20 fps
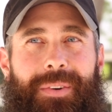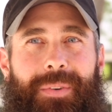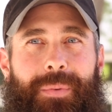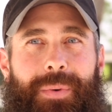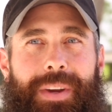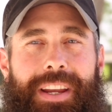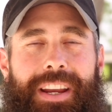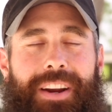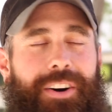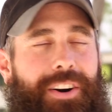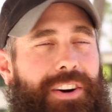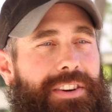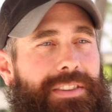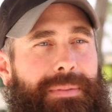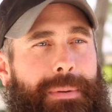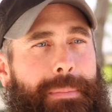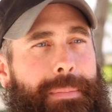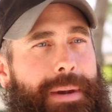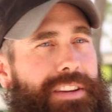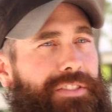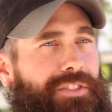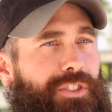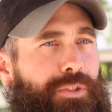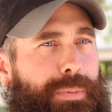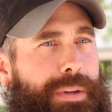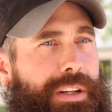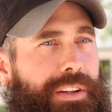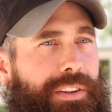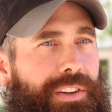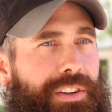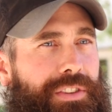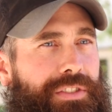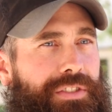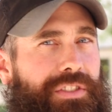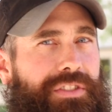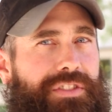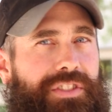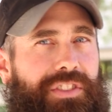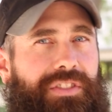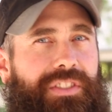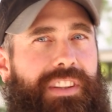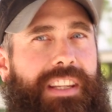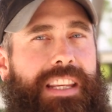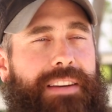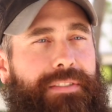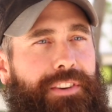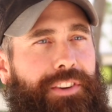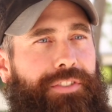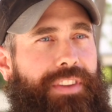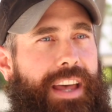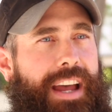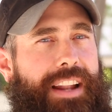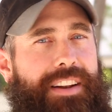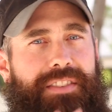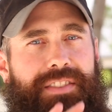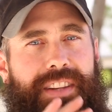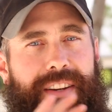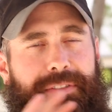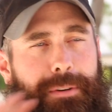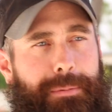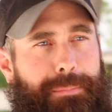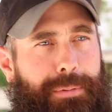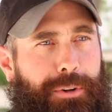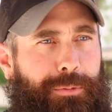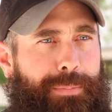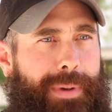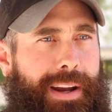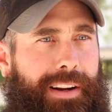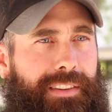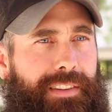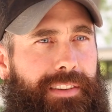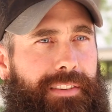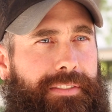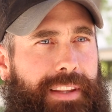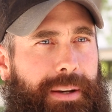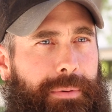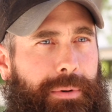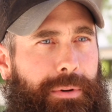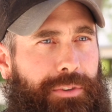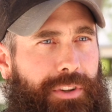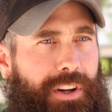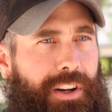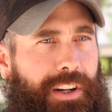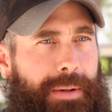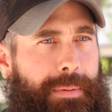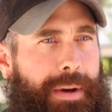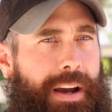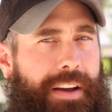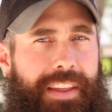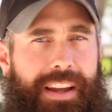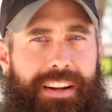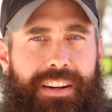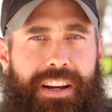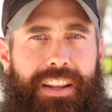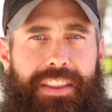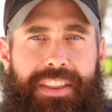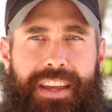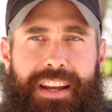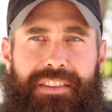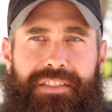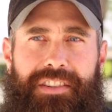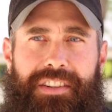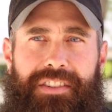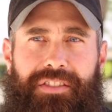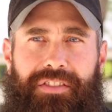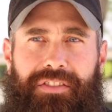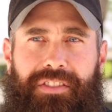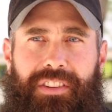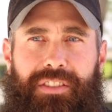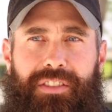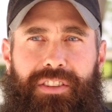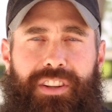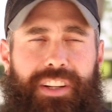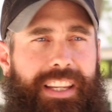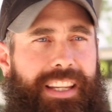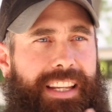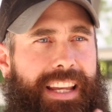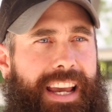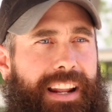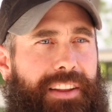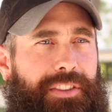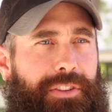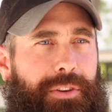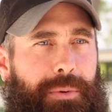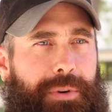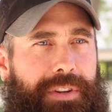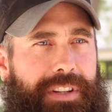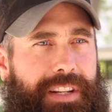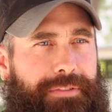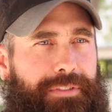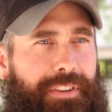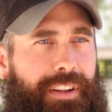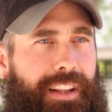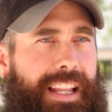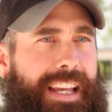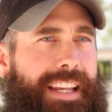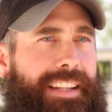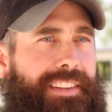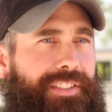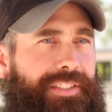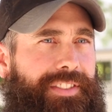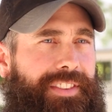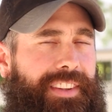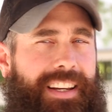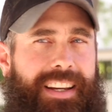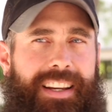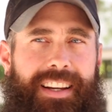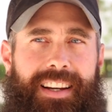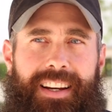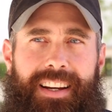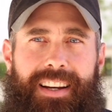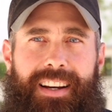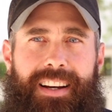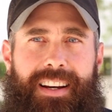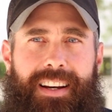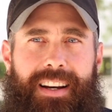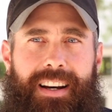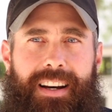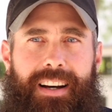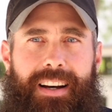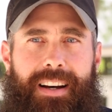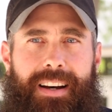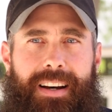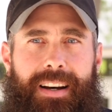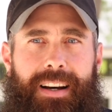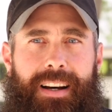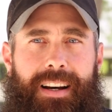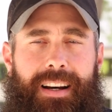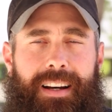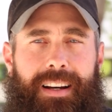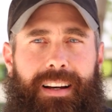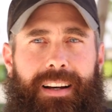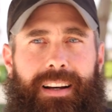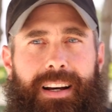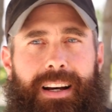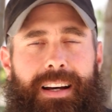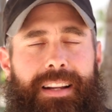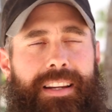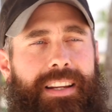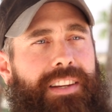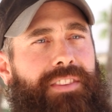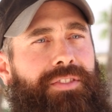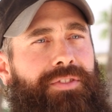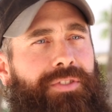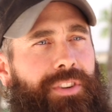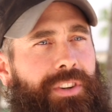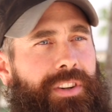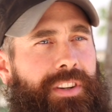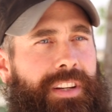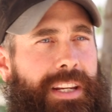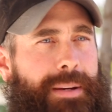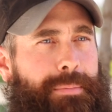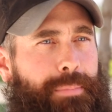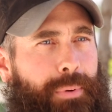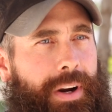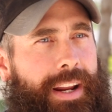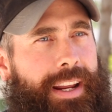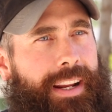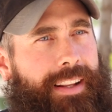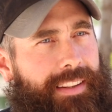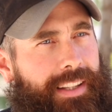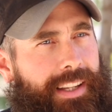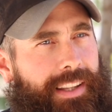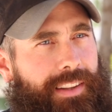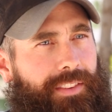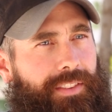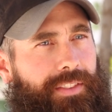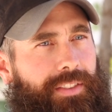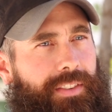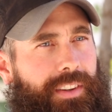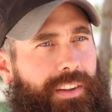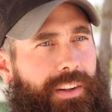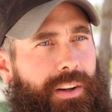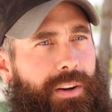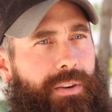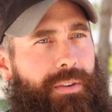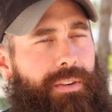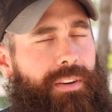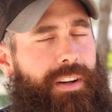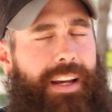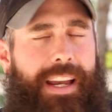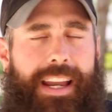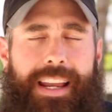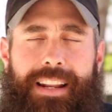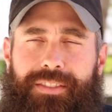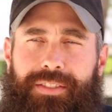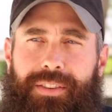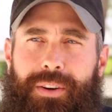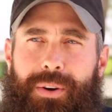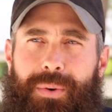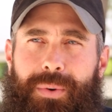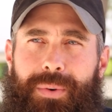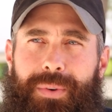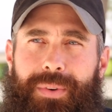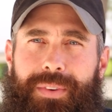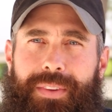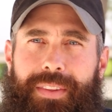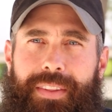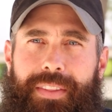we heard some amazing speakers just give us that different perspective that we were talking about, that just a looking at it through a different lens, an Eastern Hebraic lens, And so